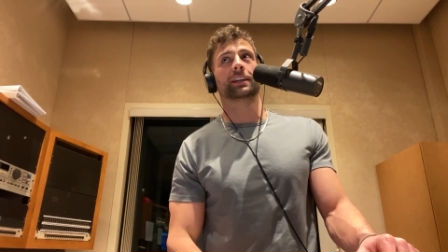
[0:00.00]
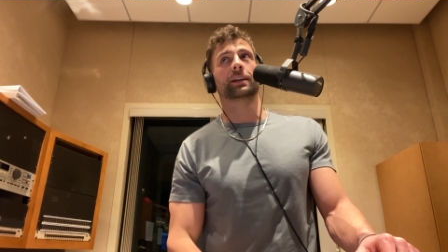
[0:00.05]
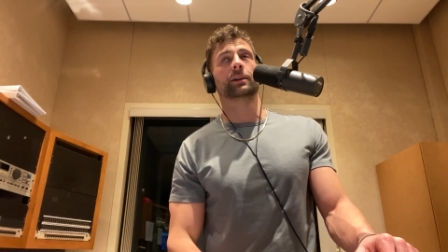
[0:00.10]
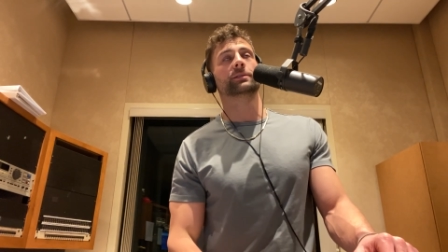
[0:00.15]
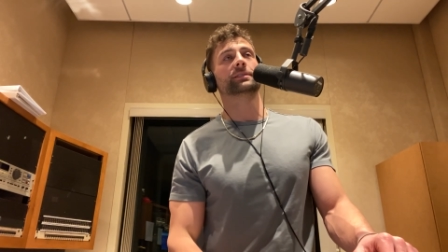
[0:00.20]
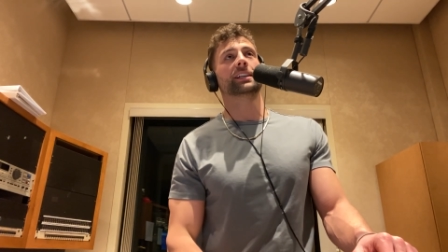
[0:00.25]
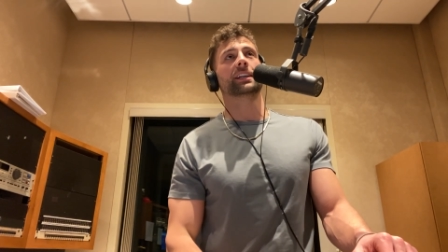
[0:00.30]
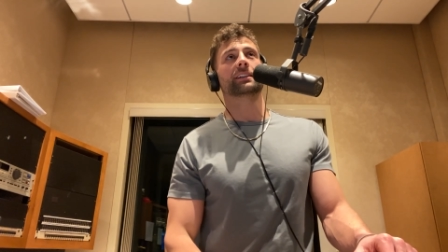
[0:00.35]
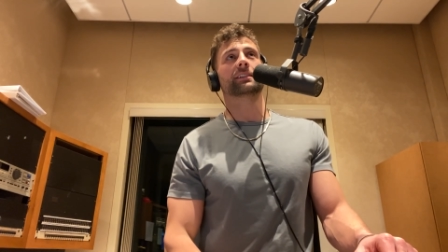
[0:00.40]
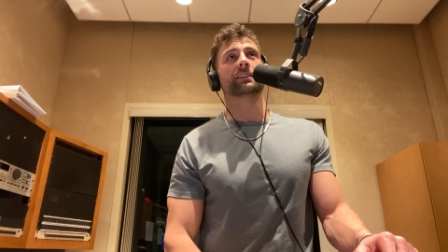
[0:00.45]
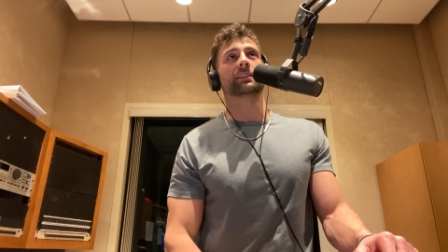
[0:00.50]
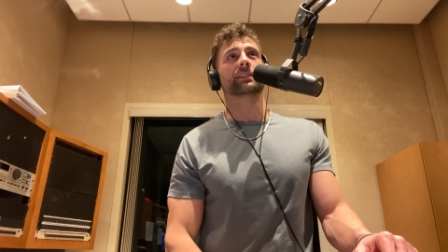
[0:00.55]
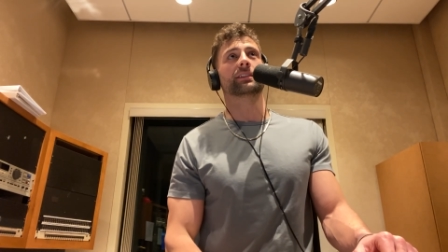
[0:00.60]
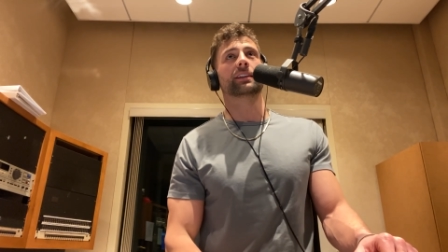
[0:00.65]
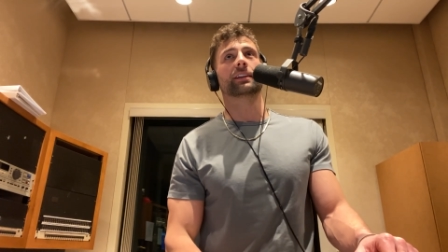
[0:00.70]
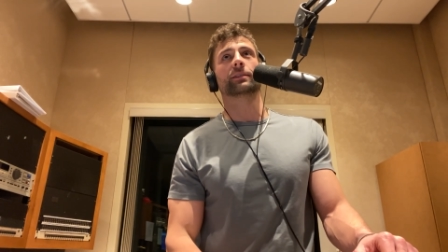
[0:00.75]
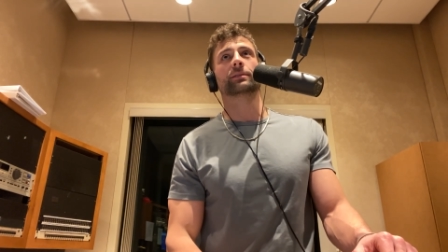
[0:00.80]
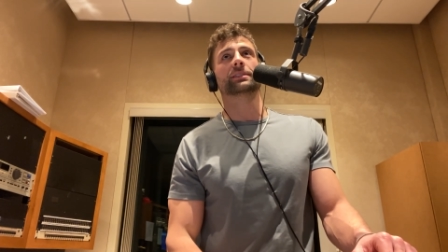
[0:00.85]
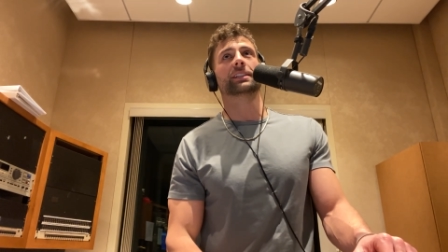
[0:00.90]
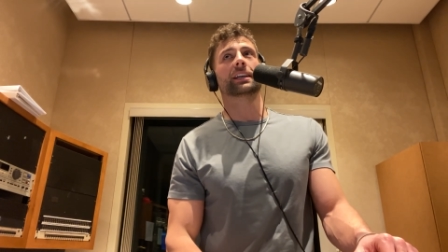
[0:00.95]
It was like
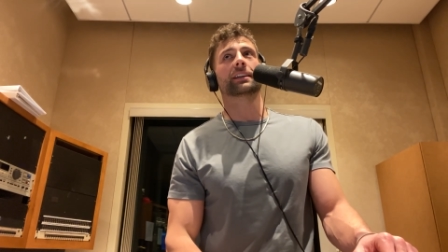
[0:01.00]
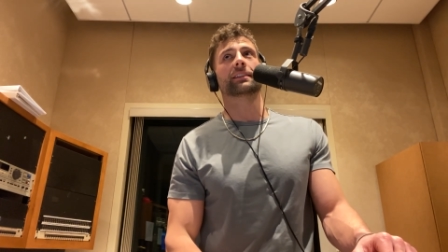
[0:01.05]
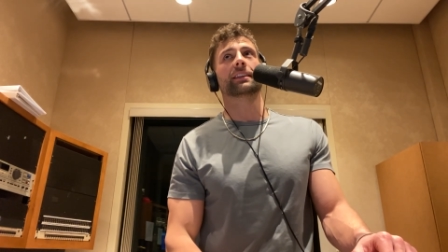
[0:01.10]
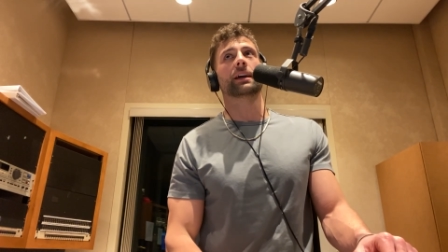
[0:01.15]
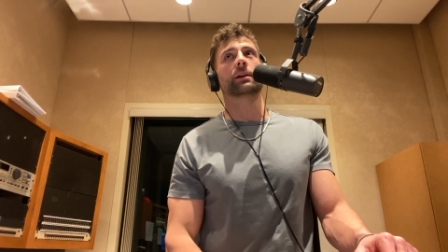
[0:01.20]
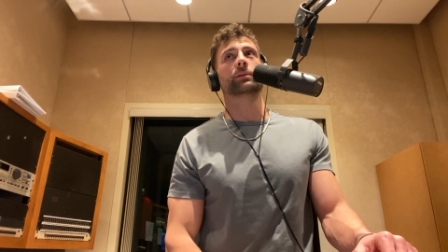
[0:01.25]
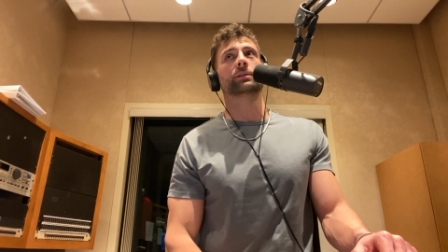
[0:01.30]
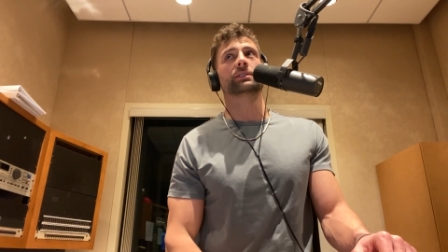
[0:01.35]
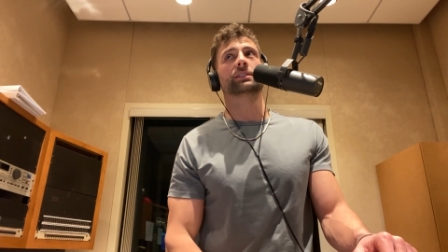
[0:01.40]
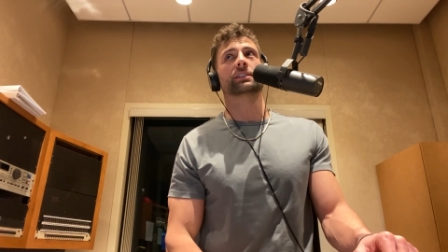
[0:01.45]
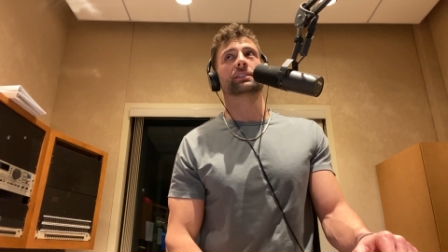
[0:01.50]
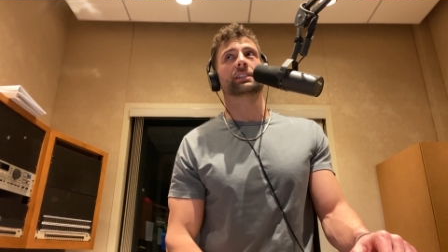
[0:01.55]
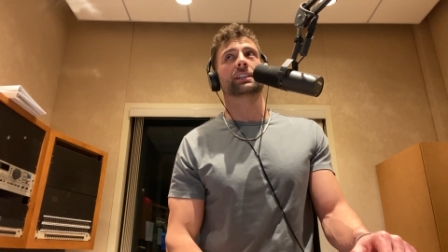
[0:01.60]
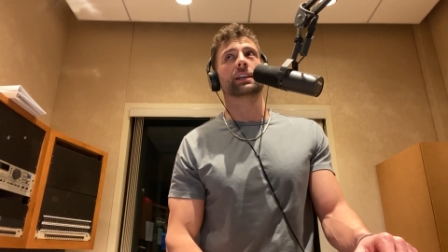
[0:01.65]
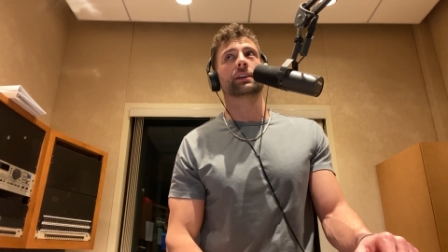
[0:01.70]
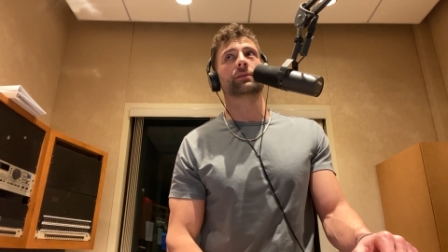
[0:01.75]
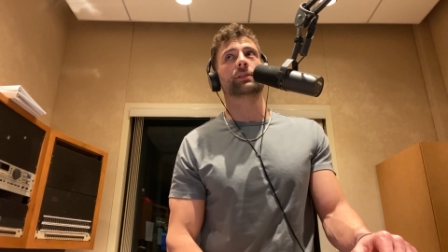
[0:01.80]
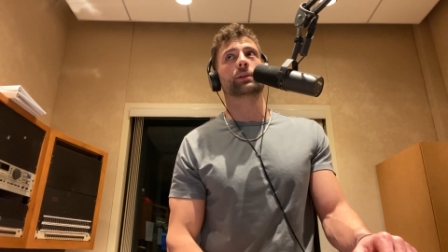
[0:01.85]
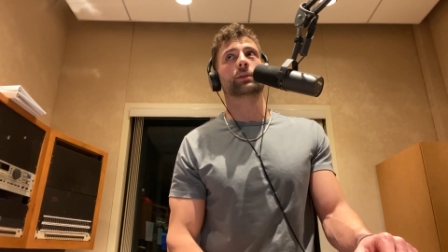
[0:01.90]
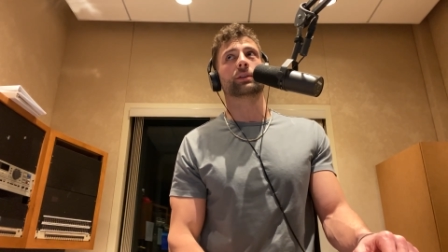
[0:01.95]
it was like they would just
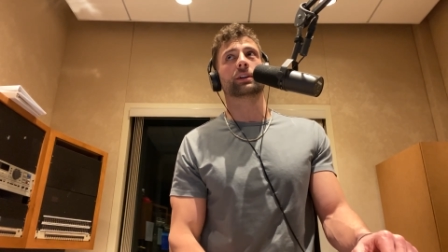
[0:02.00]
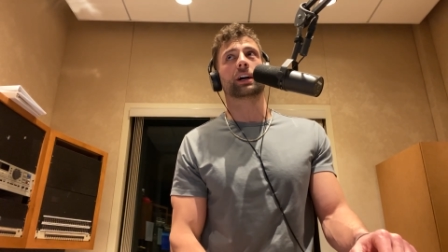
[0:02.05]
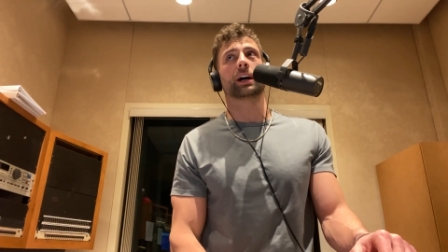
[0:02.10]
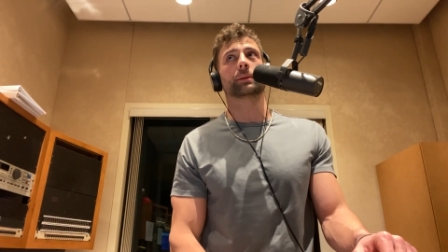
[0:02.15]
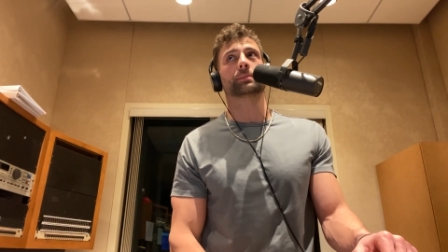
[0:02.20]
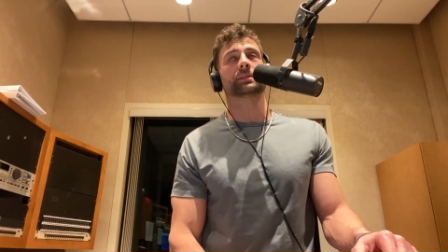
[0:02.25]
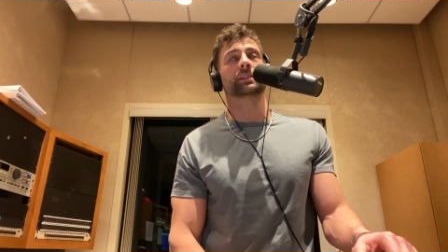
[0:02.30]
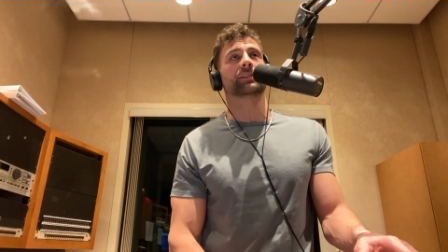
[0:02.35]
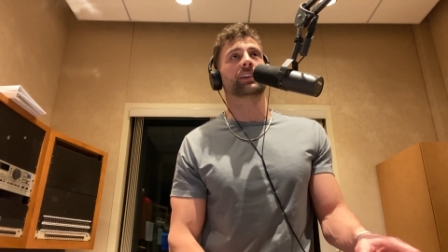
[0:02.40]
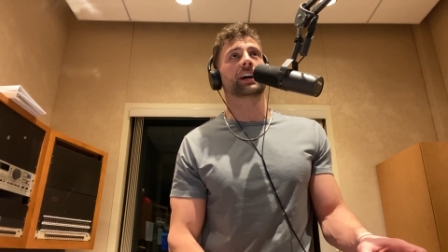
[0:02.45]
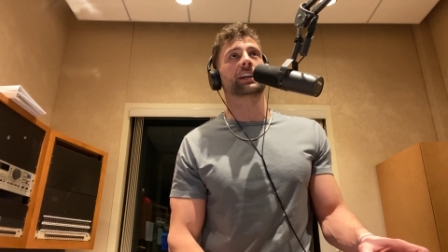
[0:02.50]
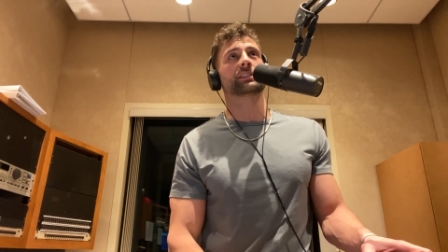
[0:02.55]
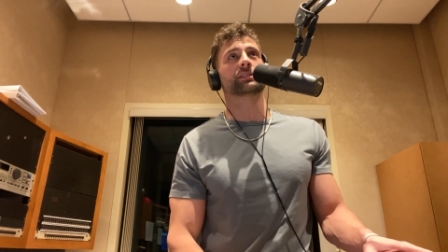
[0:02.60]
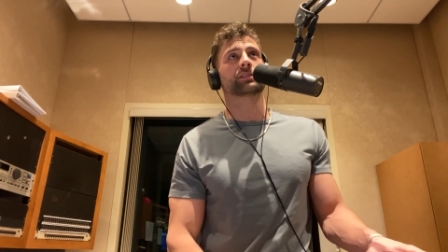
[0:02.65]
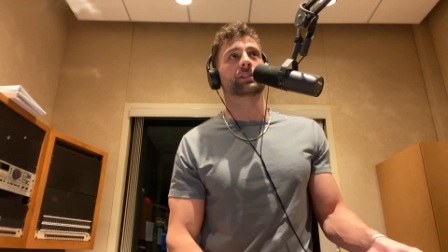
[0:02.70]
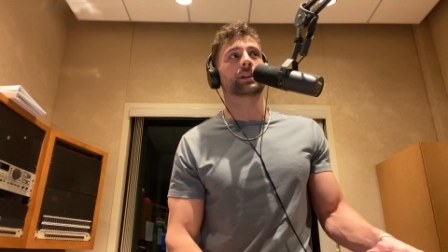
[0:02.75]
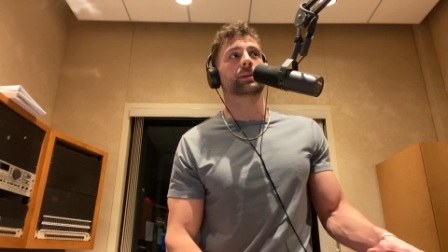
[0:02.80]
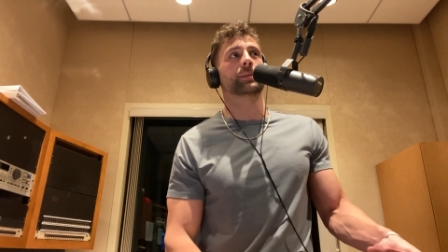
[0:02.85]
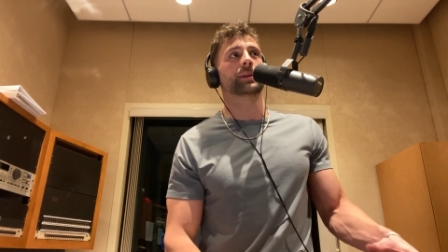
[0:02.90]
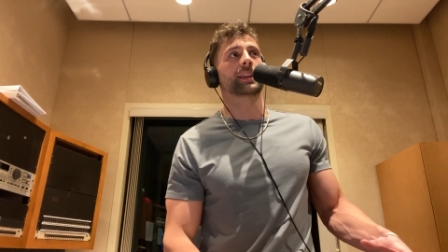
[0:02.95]
give you cups of ice
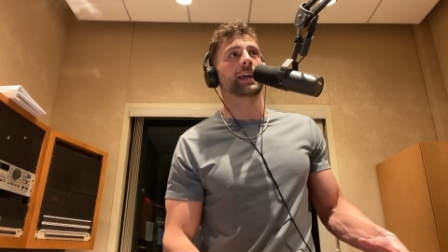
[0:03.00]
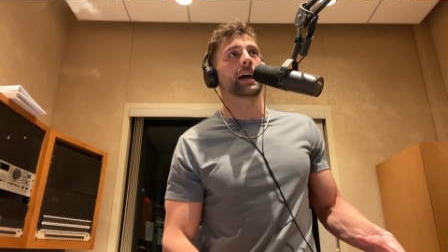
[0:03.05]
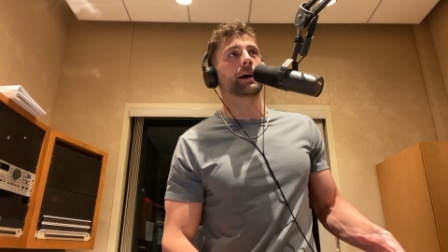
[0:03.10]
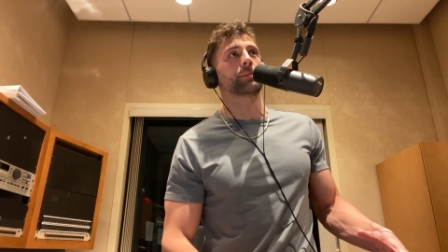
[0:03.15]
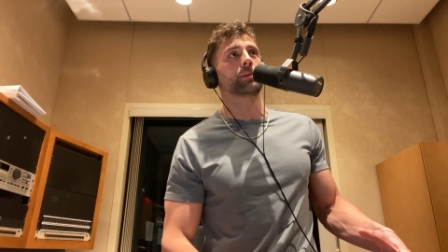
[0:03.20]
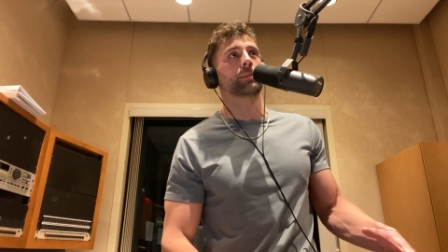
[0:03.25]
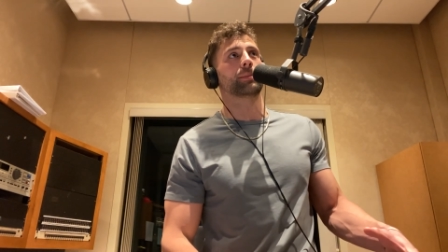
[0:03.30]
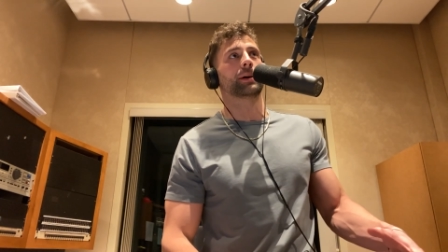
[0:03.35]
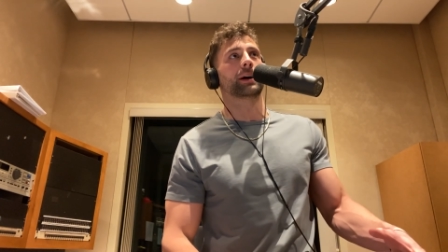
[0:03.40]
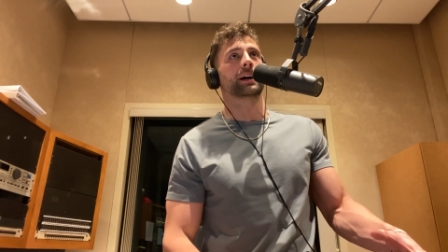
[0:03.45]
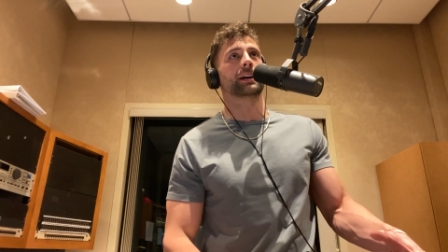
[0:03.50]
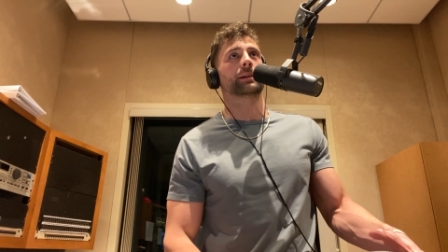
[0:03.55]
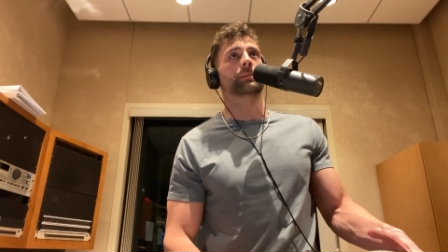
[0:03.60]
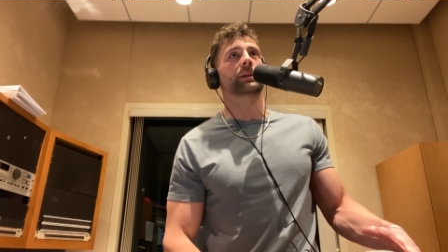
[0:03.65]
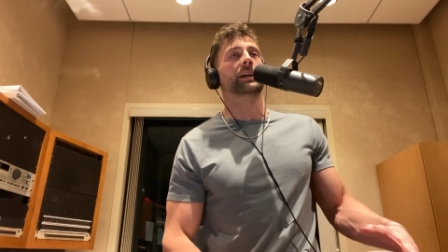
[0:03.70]
cream with apple pie.